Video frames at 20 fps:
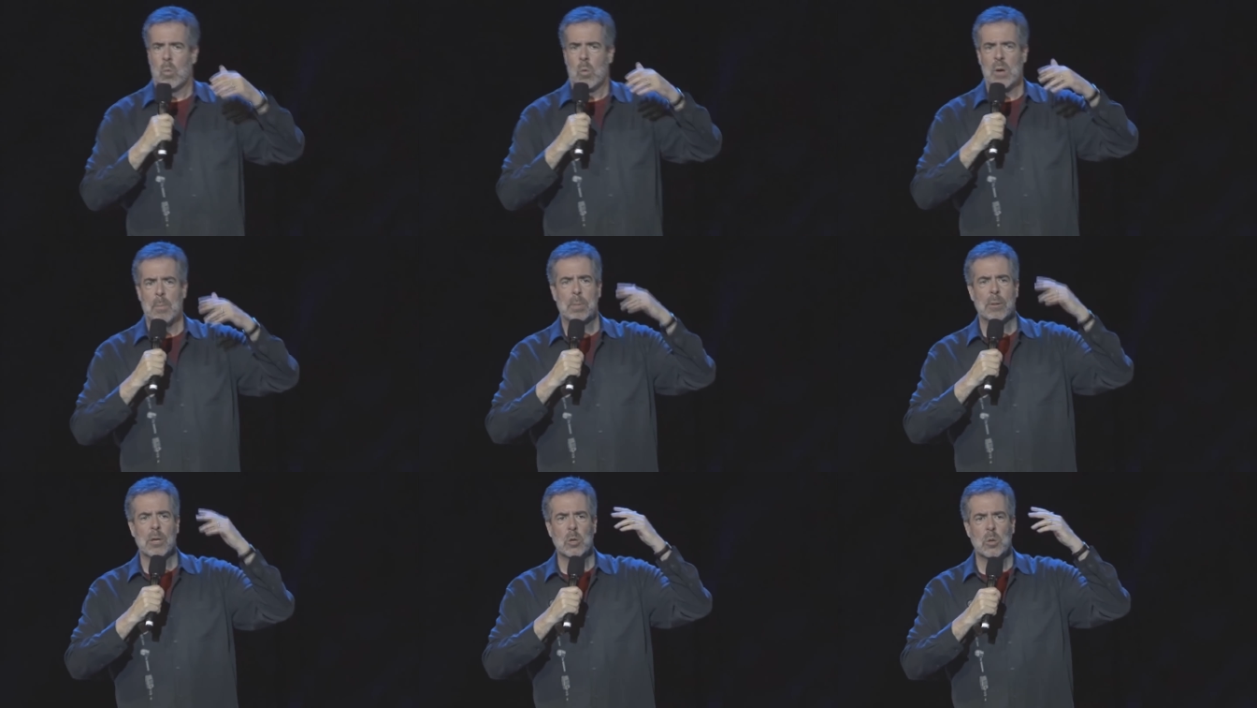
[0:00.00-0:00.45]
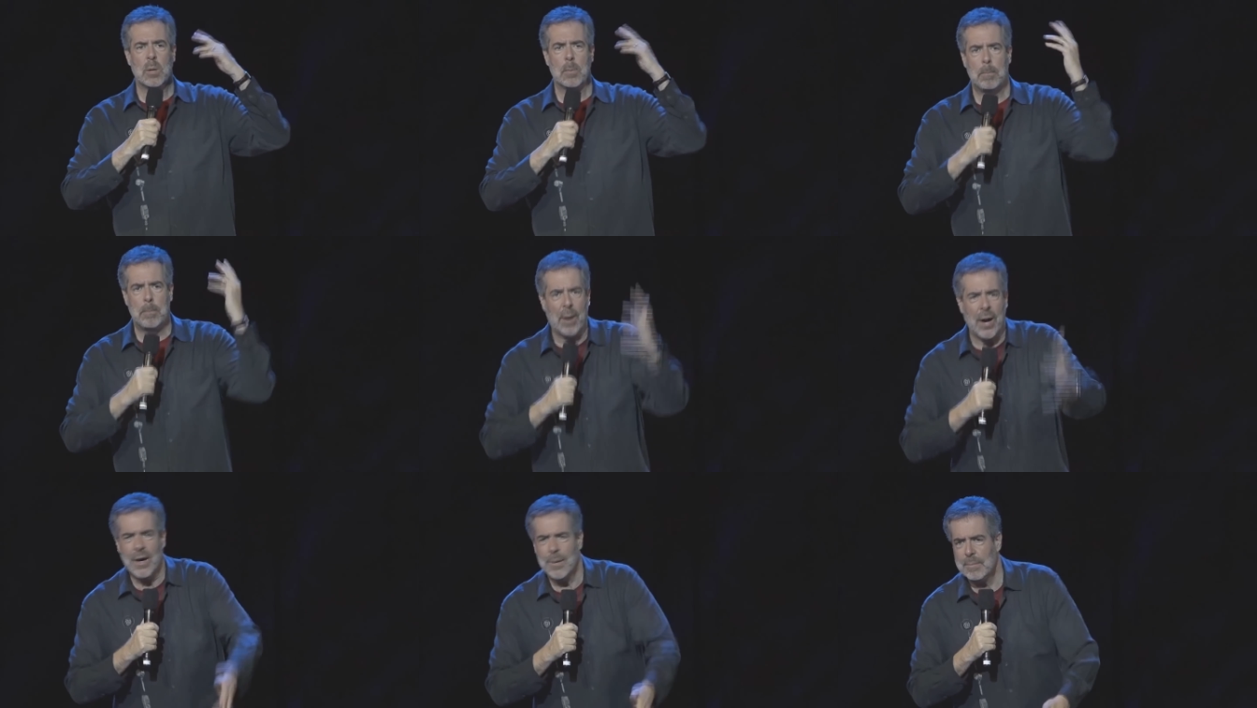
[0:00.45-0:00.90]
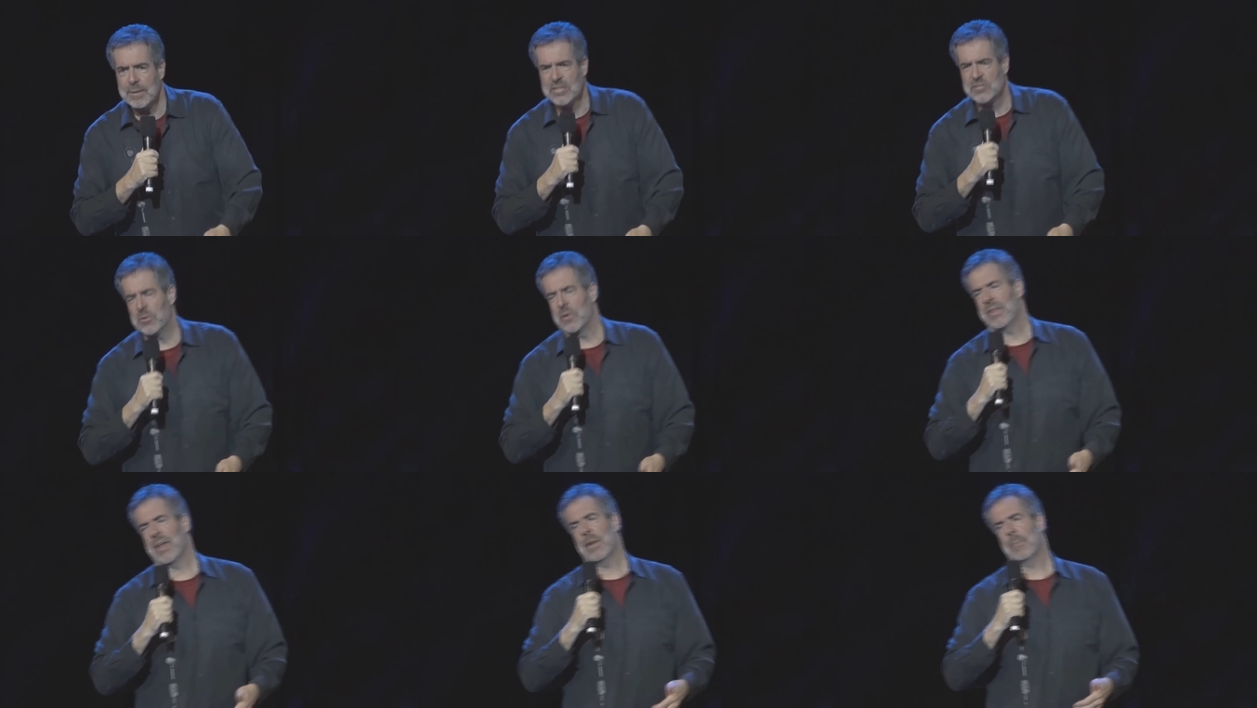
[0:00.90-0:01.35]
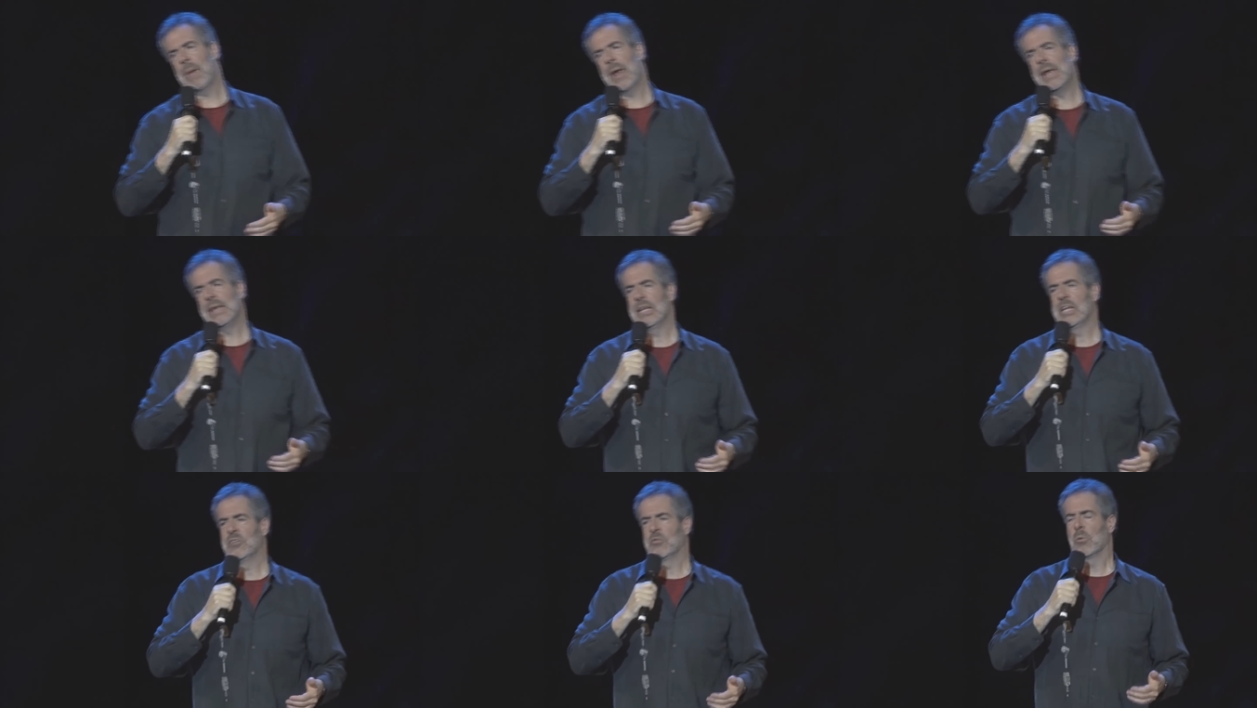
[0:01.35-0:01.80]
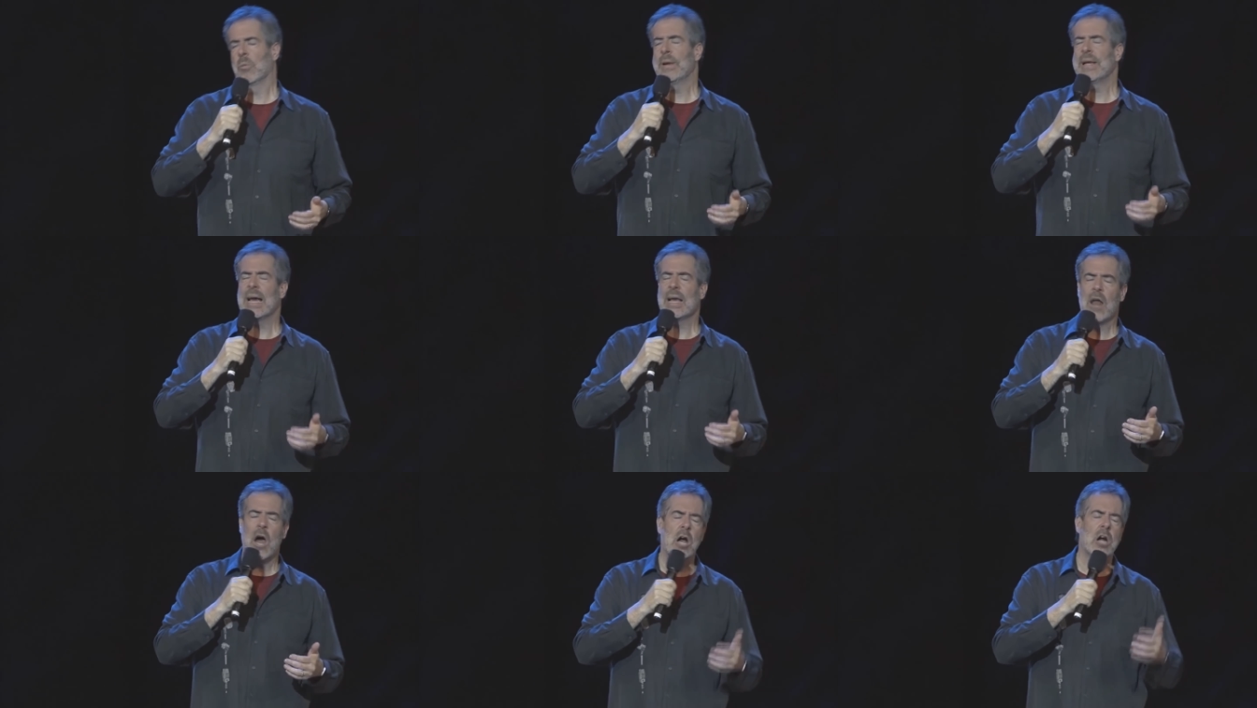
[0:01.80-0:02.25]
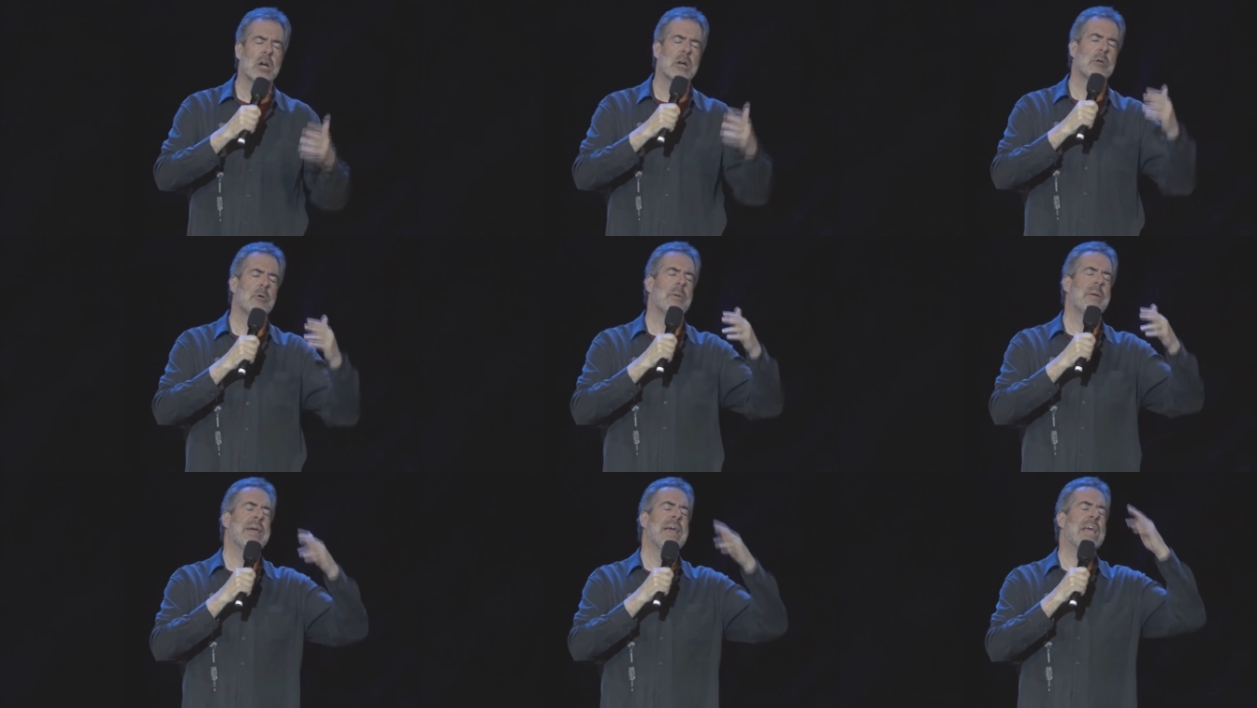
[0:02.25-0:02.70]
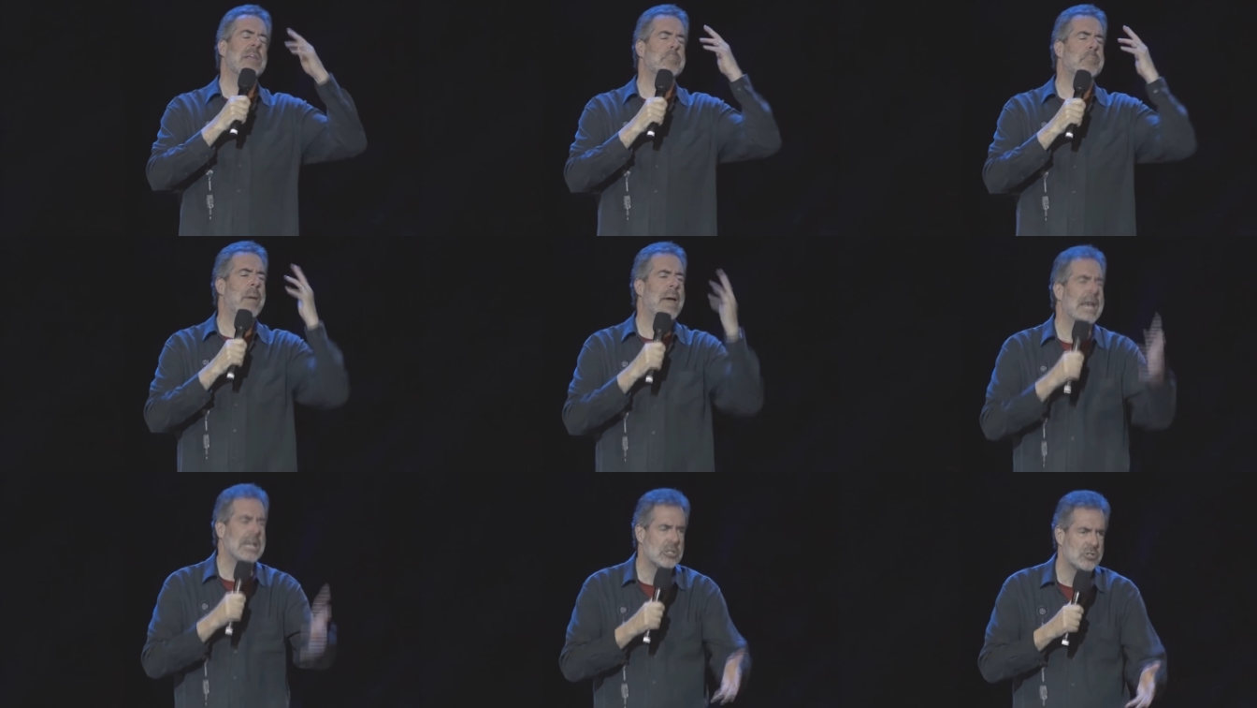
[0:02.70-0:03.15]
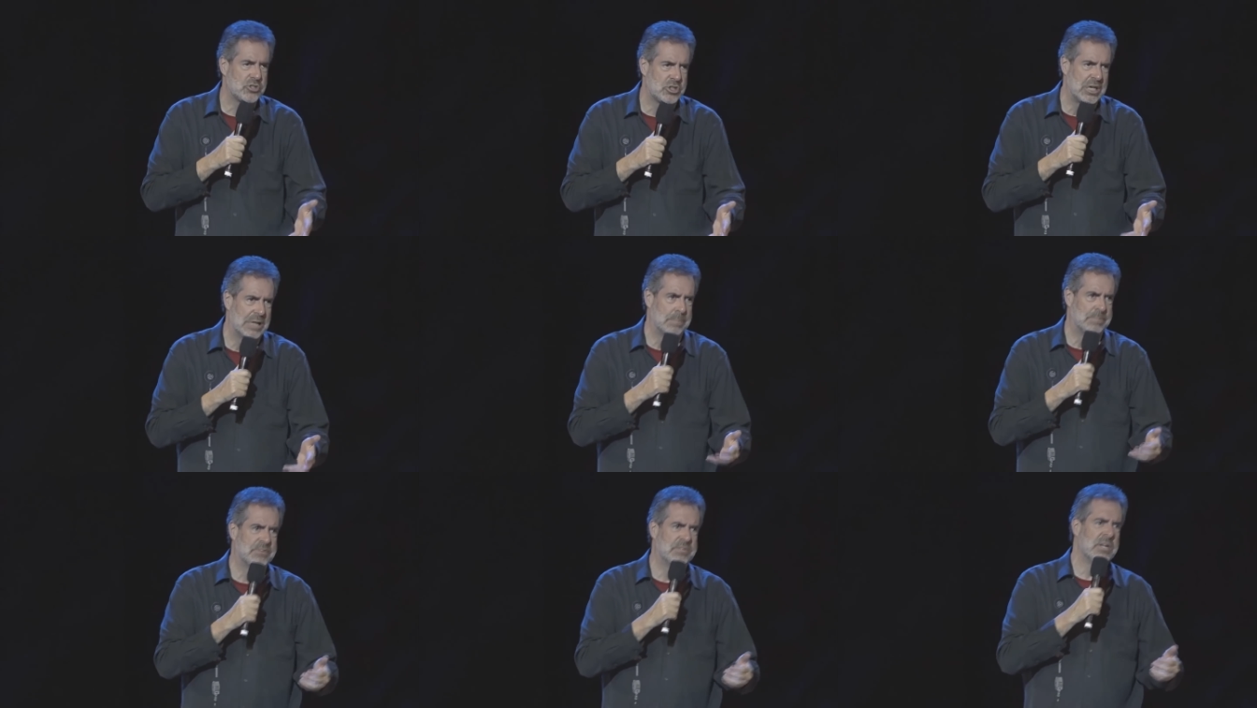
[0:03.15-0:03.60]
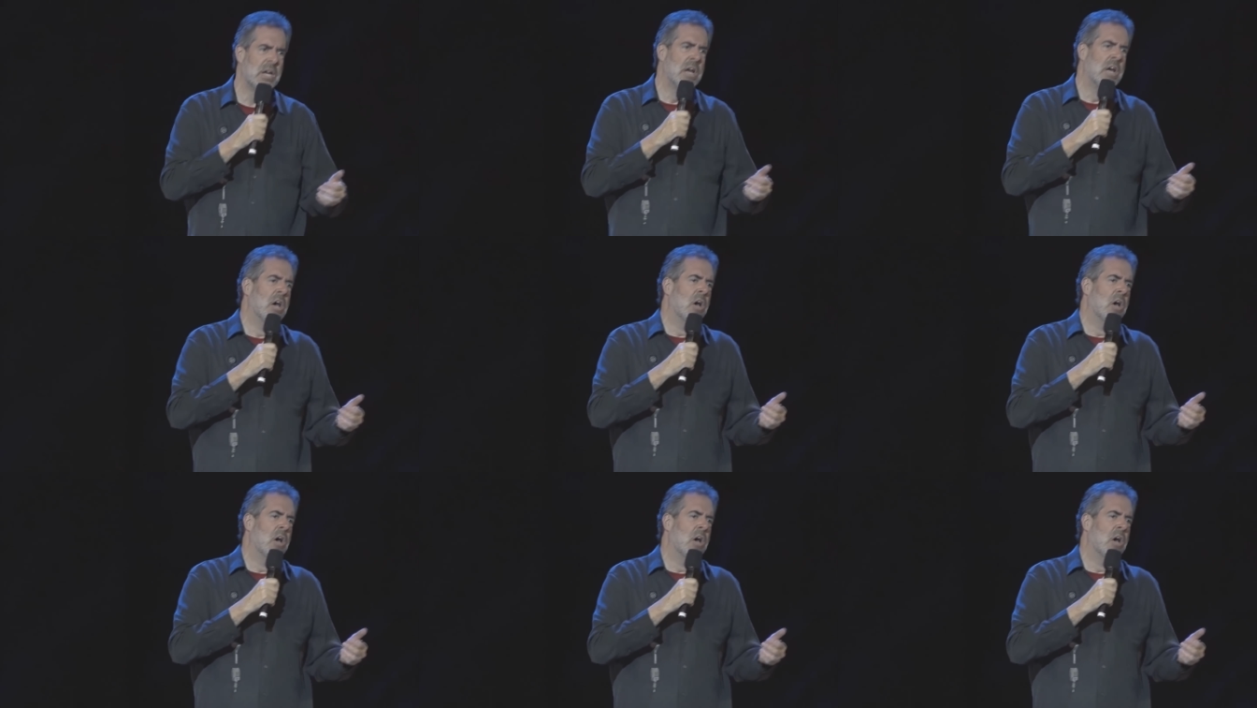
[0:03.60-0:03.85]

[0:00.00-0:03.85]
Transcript: We blew up Barbies with M80s. When we got hungry, we ate paint chips.